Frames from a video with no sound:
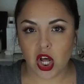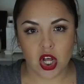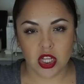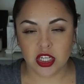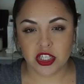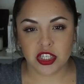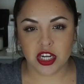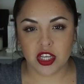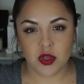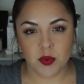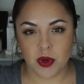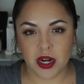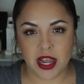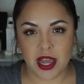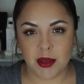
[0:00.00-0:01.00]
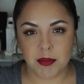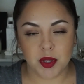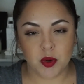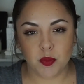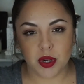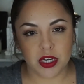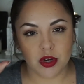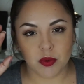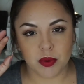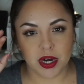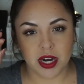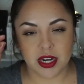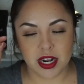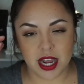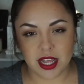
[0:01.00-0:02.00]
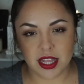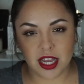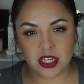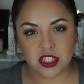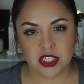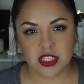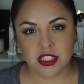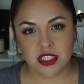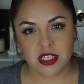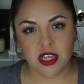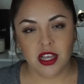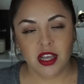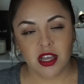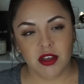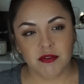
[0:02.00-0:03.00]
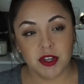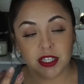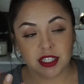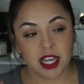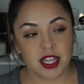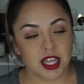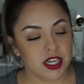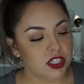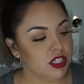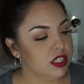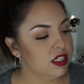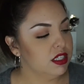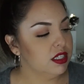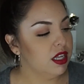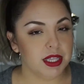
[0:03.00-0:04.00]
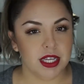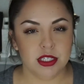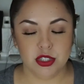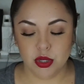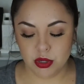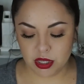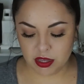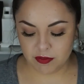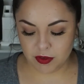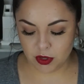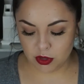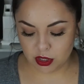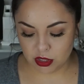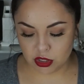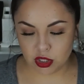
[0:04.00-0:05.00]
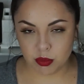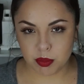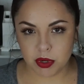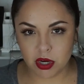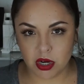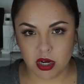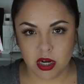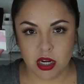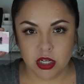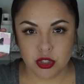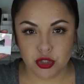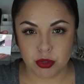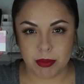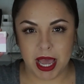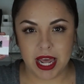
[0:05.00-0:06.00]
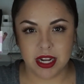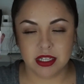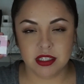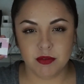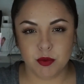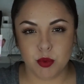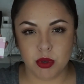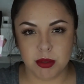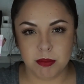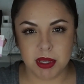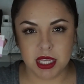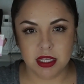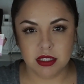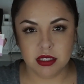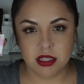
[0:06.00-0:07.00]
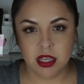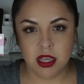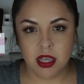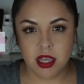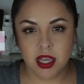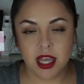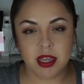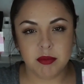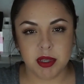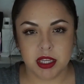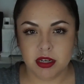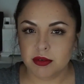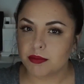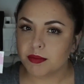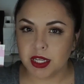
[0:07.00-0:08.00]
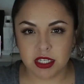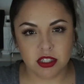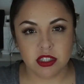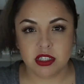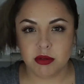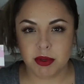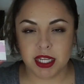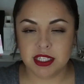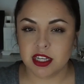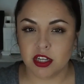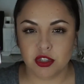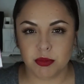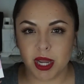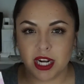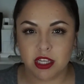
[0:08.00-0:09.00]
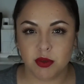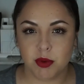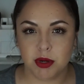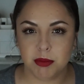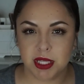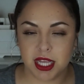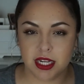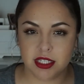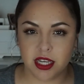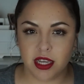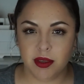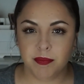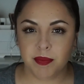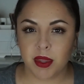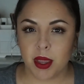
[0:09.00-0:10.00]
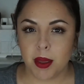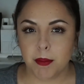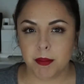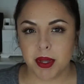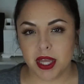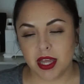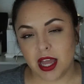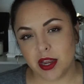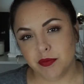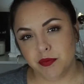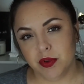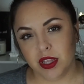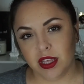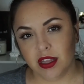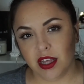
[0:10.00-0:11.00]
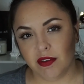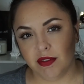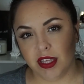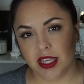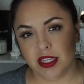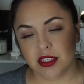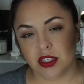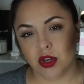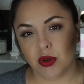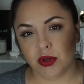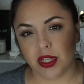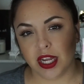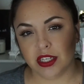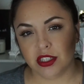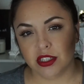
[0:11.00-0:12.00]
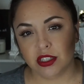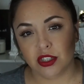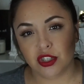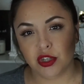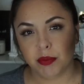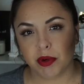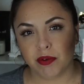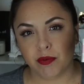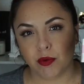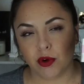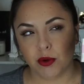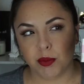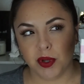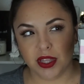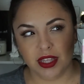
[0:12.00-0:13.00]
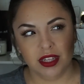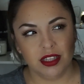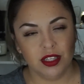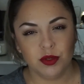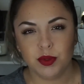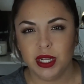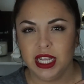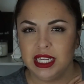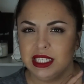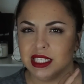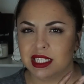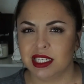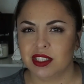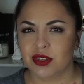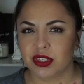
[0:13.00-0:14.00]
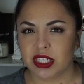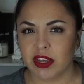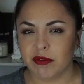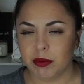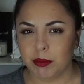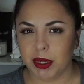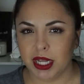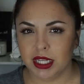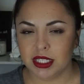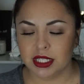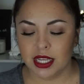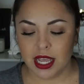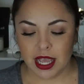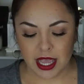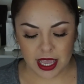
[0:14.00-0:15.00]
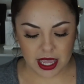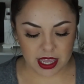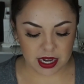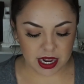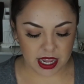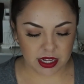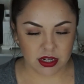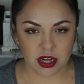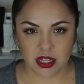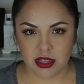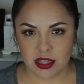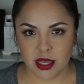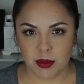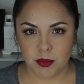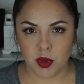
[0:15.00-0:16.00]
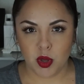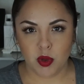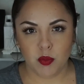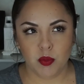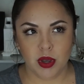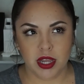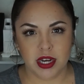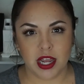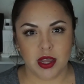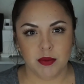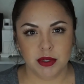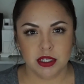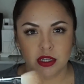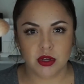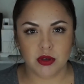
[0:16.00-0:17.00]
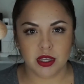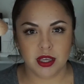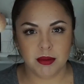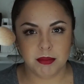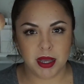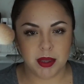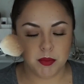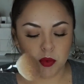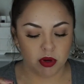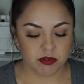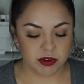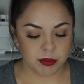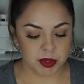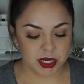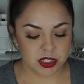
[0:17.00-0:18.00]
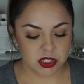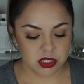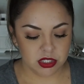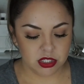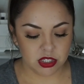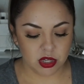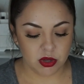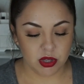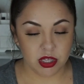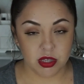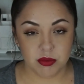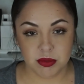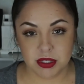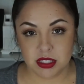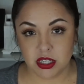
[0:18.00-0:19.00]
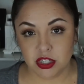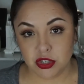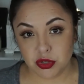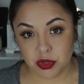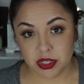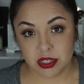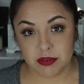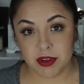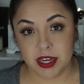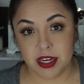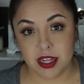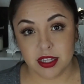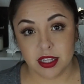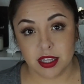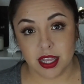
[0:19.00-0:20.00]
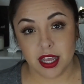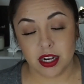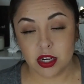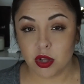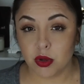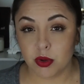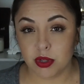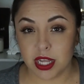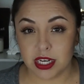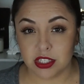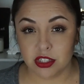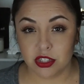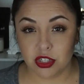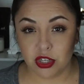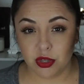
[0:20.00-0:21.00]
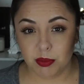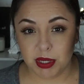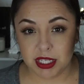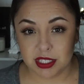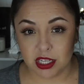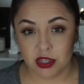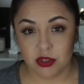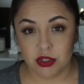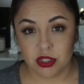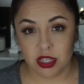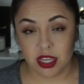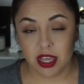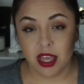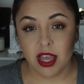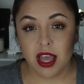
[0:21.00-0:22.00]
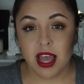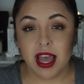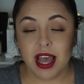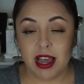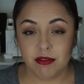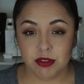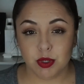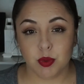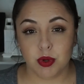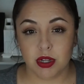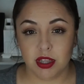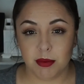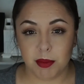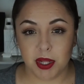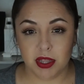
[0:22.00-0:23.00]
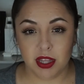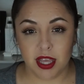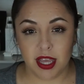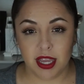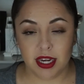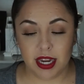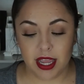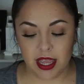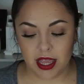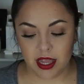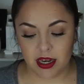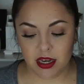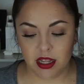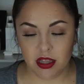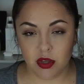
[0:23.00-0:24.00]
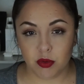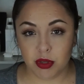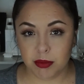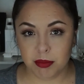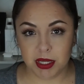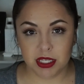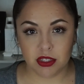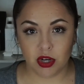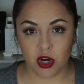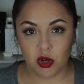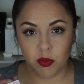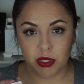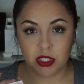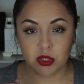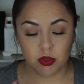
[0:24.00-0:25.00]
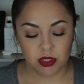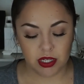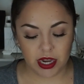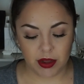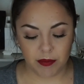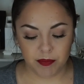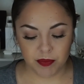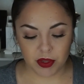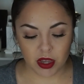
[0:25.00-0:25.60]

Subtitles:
all the shit you want to happen when you're wearing eyelashes, false eyelashes. They don't give you the super dramatics of Queen Bees. I mean, it just depends how dramatic you want to be that day. But I really love these. KOKO Lashes is super affordable. I think these were like $6 or $7, and I got them when I went to go get my Morphe brushes. So it was such a treat to find out that they had KOKO Lashes too, because I usually have to order them online and the Queen Bees are always sold out.